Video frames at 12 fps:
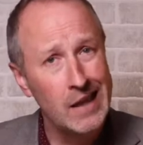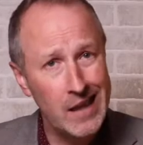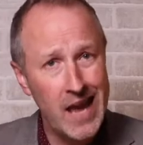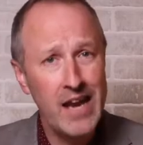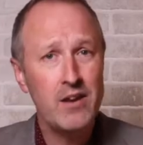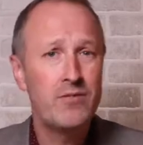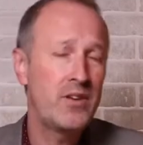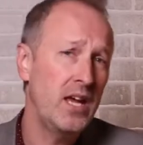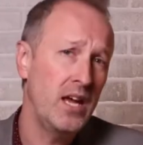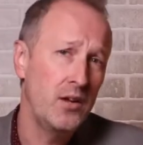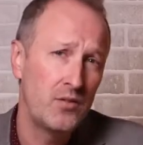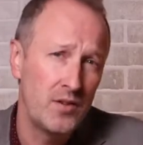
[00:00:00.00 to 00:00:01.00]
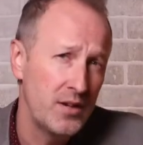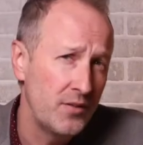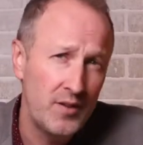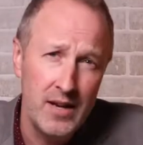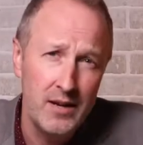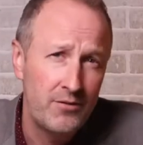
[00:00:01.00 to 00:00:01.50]
line of kings that
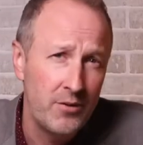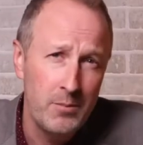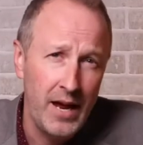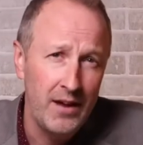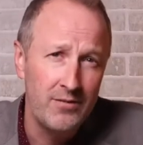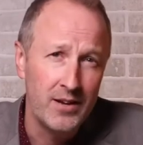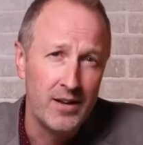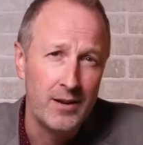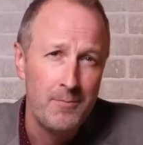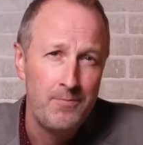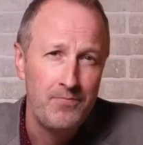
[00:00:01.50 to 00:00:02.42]
descended from David.